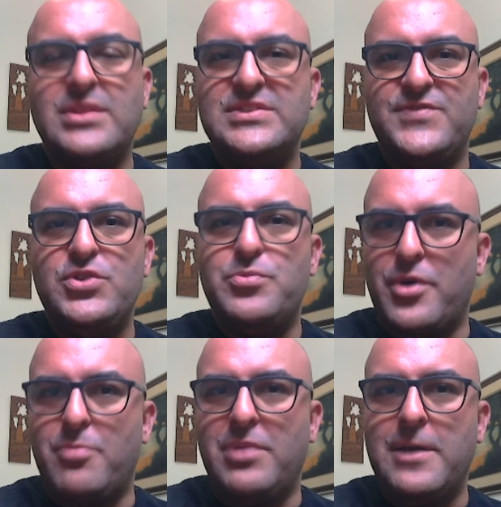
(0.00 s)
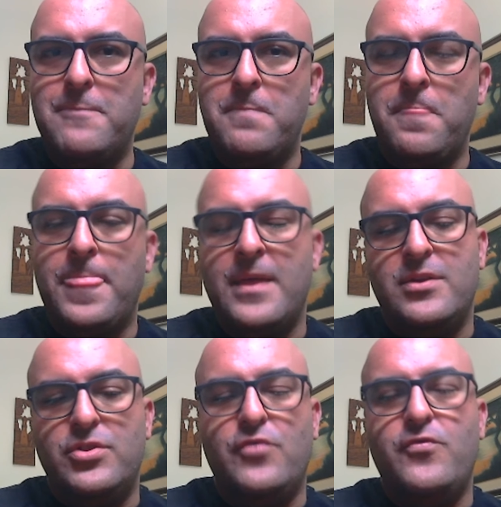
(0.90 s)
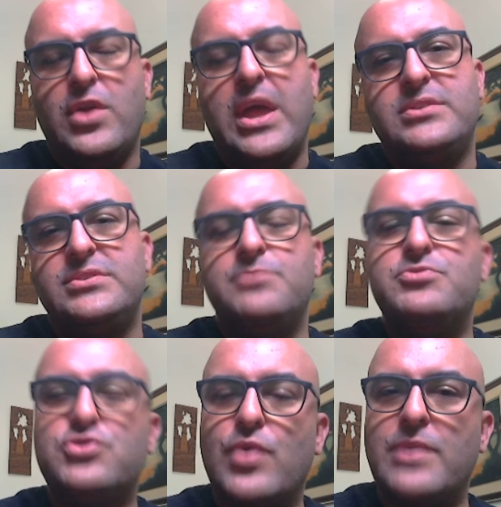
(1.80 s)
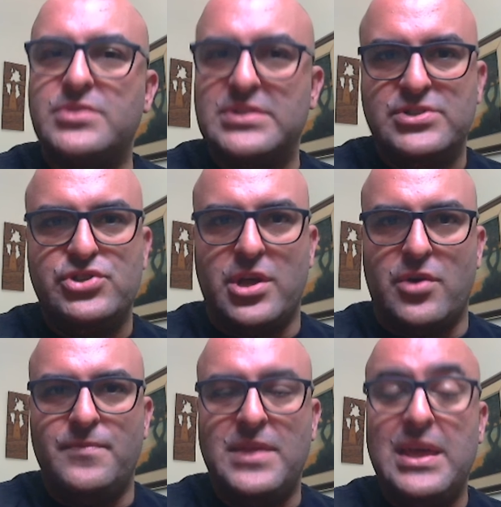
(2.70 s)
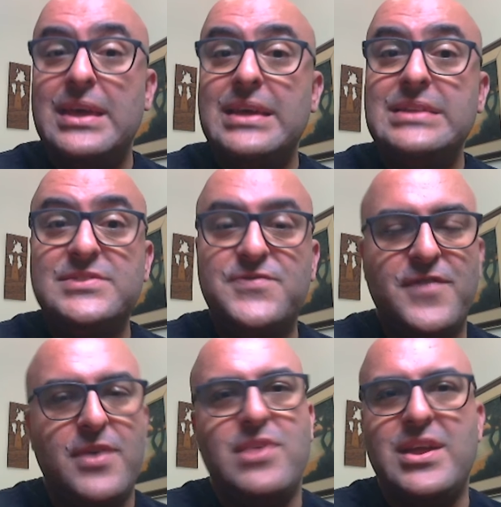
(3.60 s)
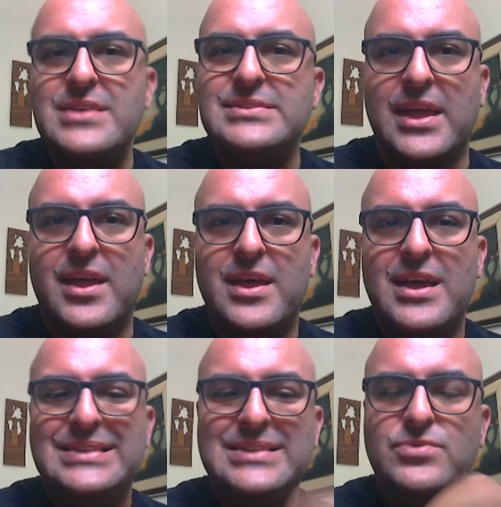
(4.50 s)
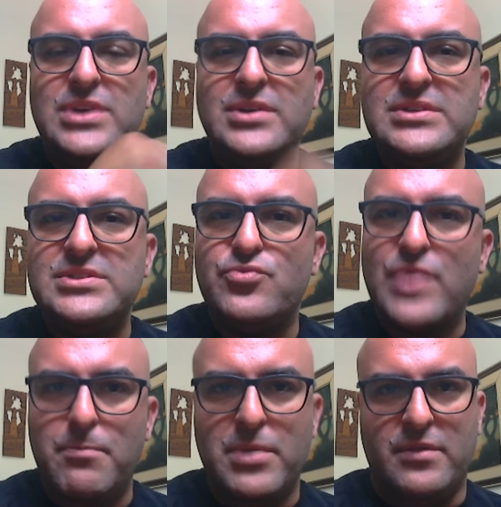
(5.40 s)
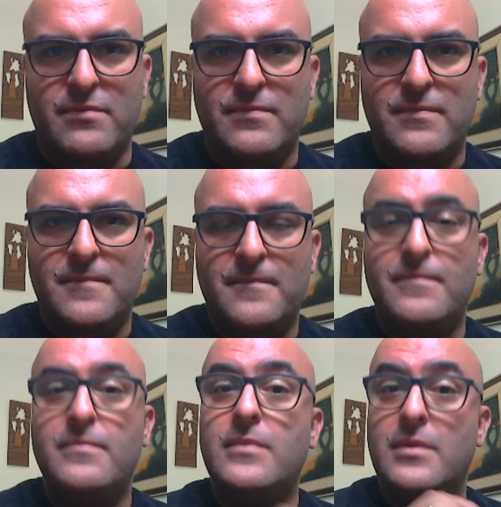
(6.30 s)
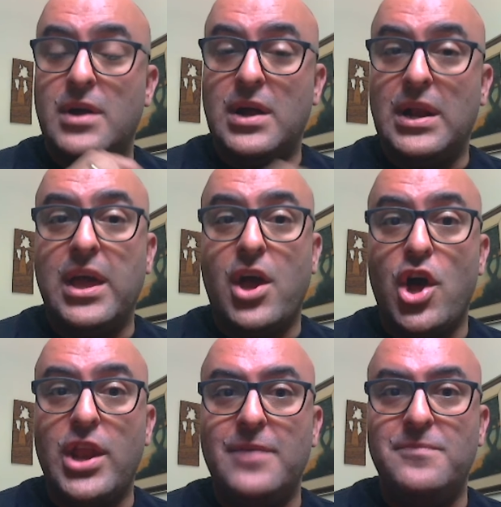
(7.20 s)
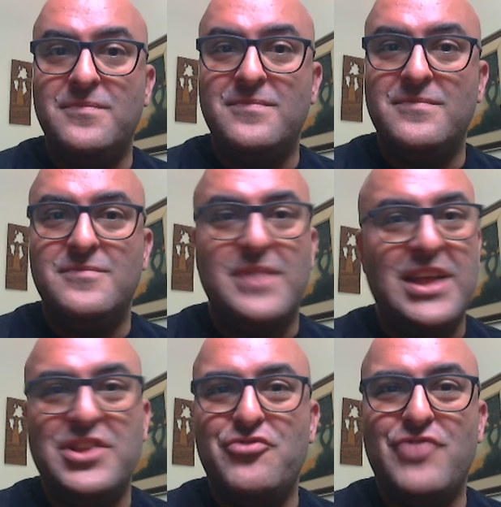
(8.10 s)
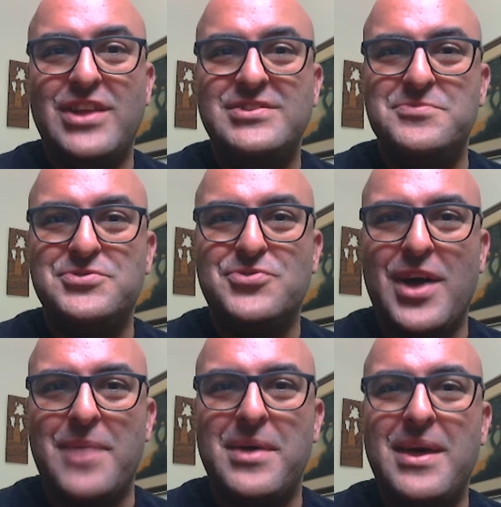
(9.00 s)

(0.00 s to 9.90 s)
this video properly, don't forget to subscribe to this channel. It's very easy. Down there, there's a red button. Click on it, and you're already subscribed.